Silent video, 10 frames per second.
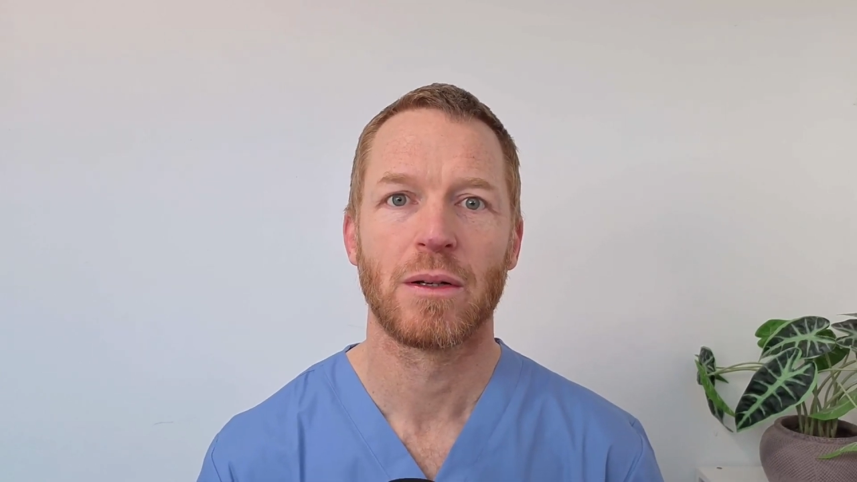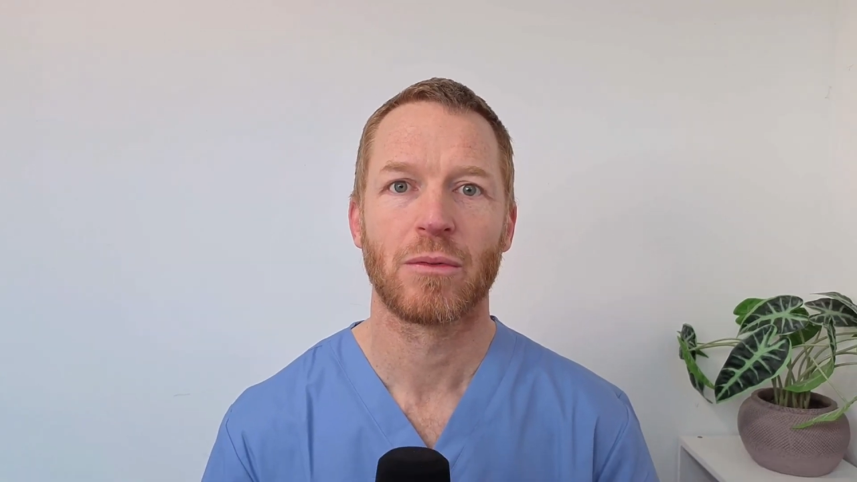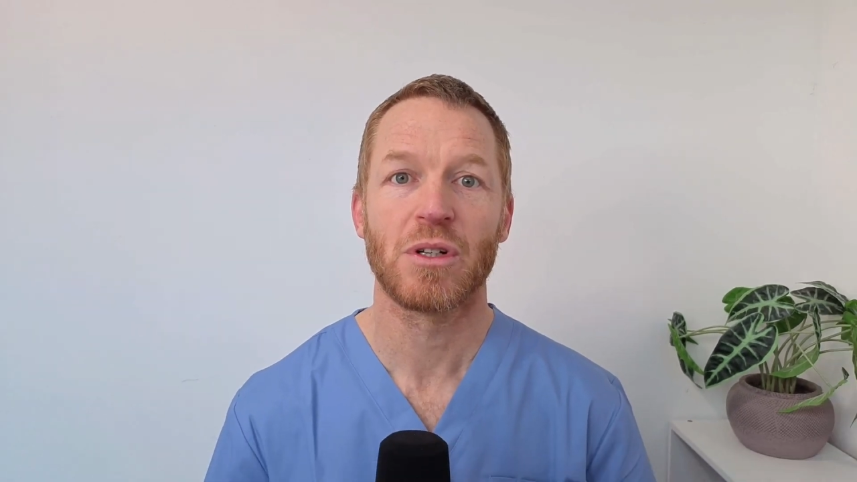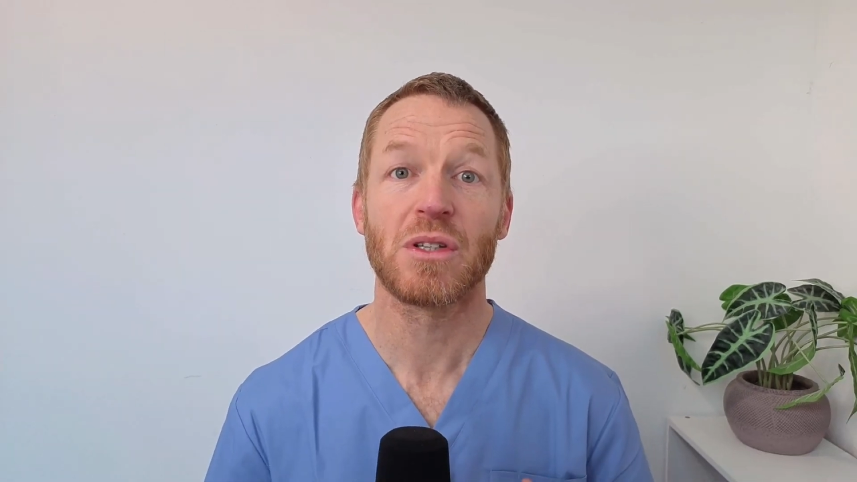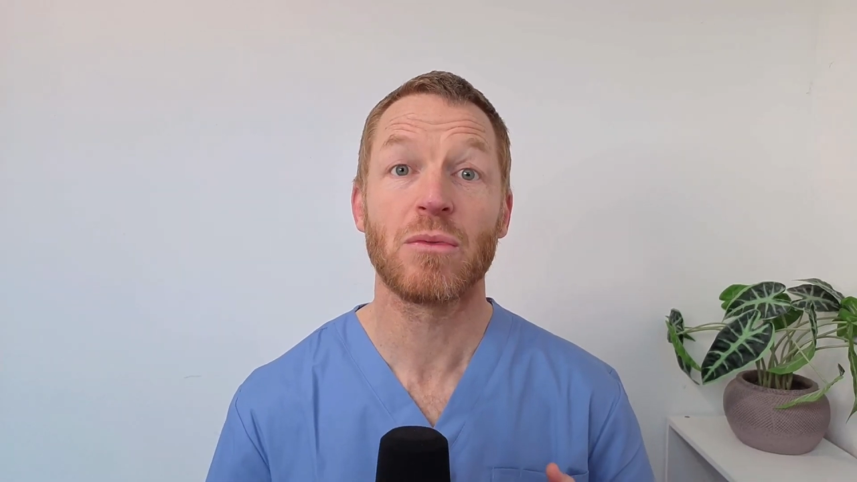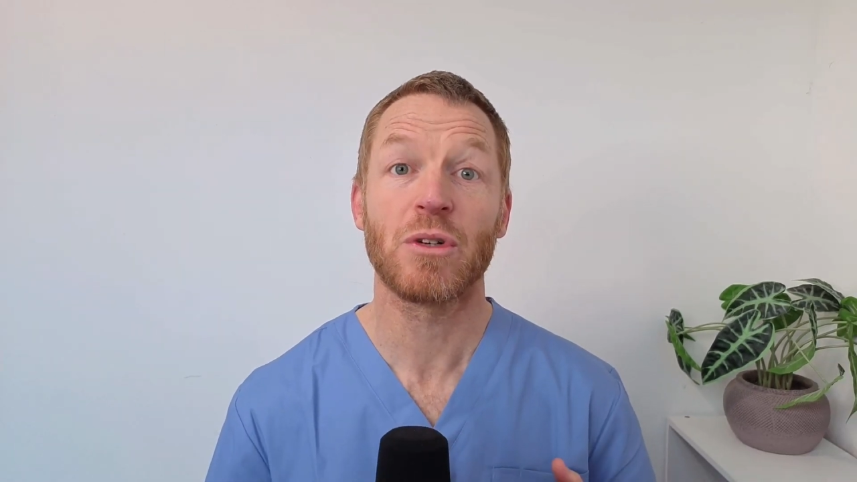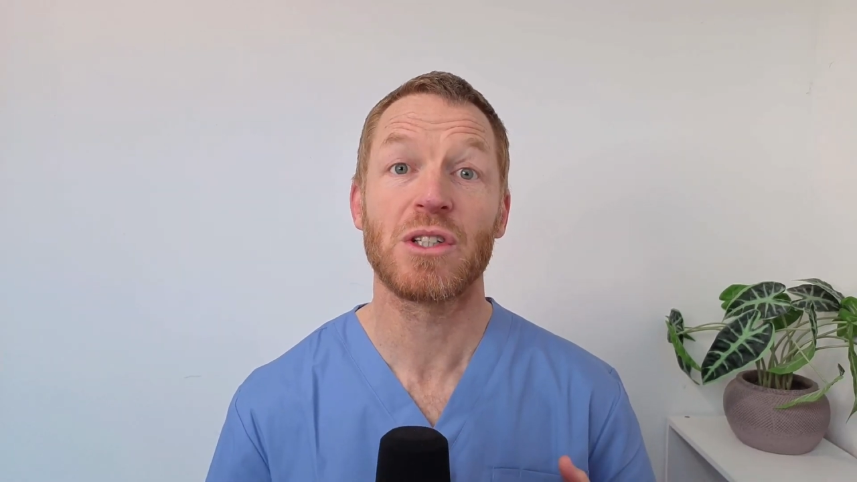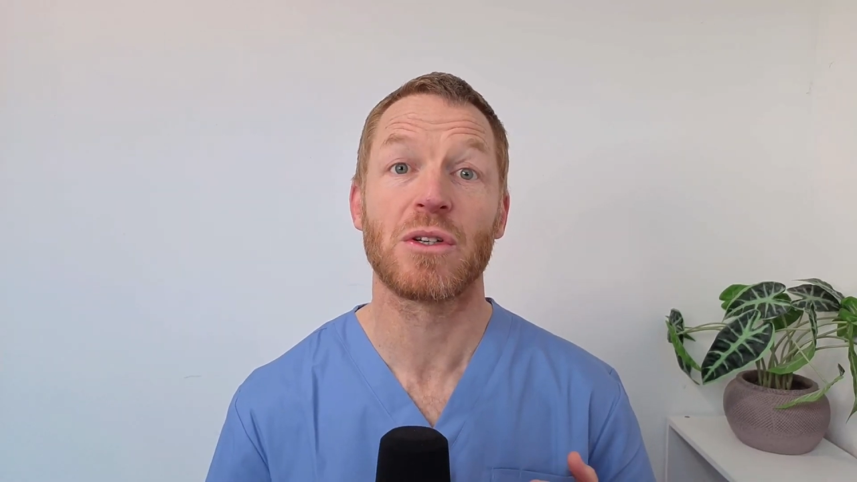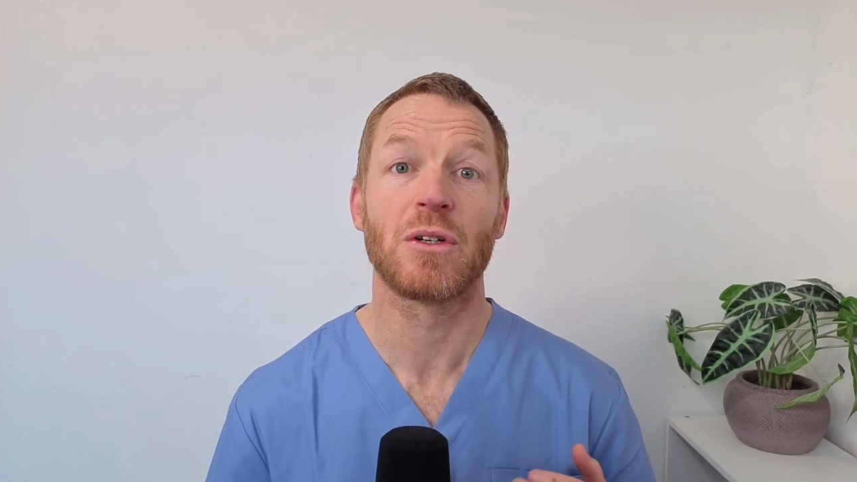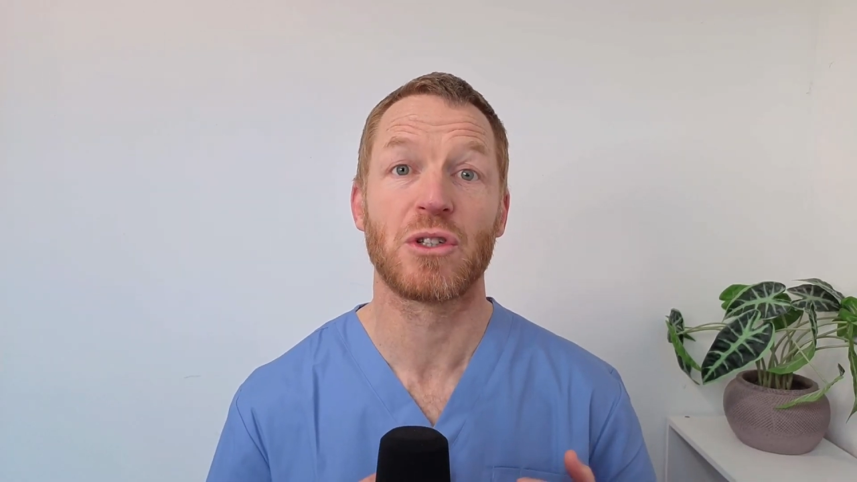Recent
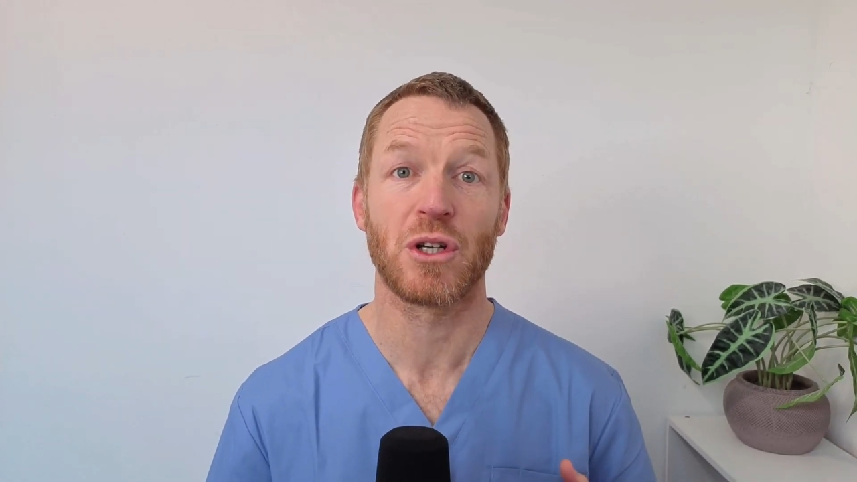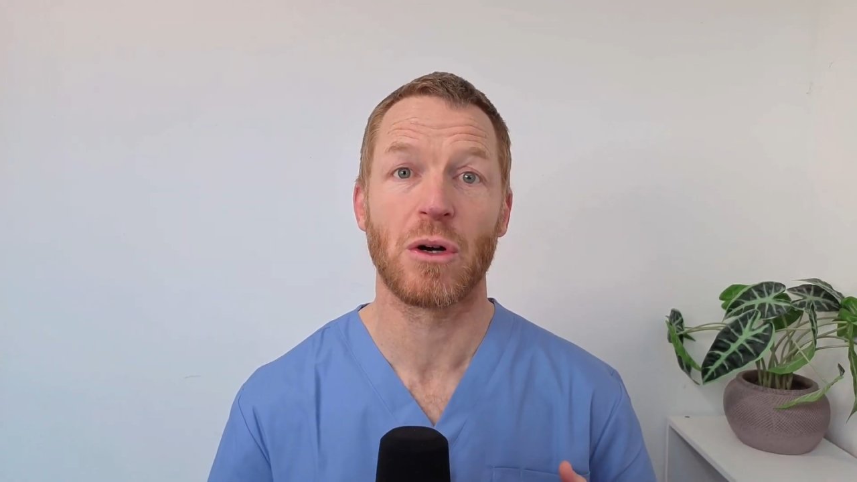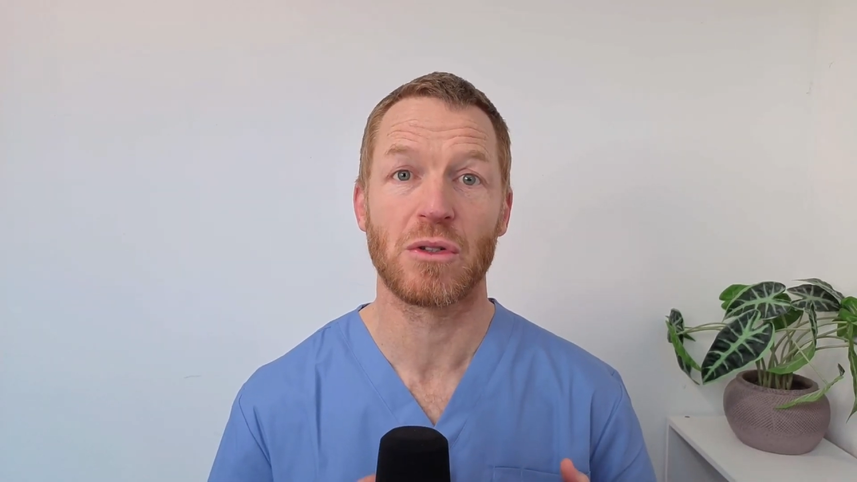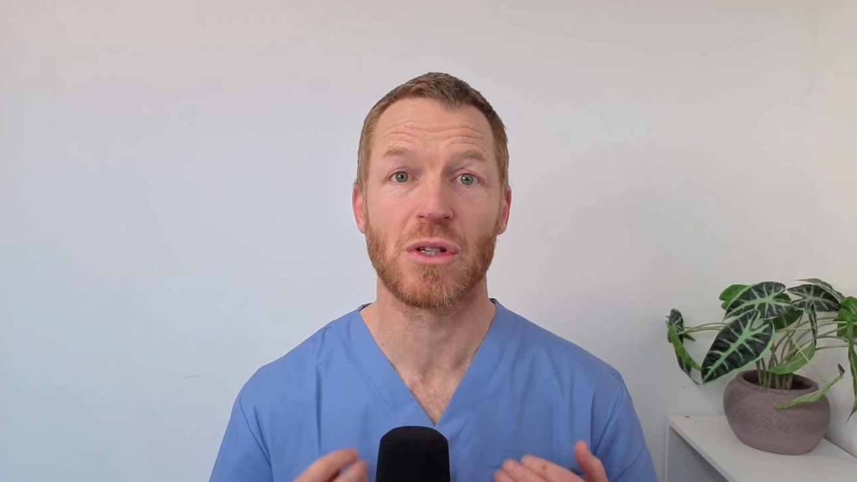research shows